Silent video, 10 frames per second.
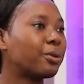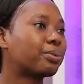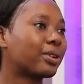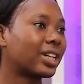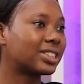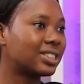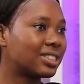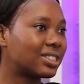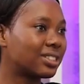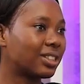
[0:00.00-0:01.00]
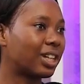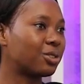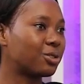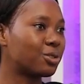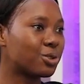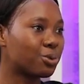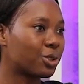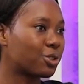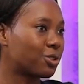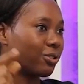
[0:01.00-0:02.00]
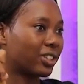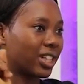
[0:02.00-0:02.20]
you practice and you use what you've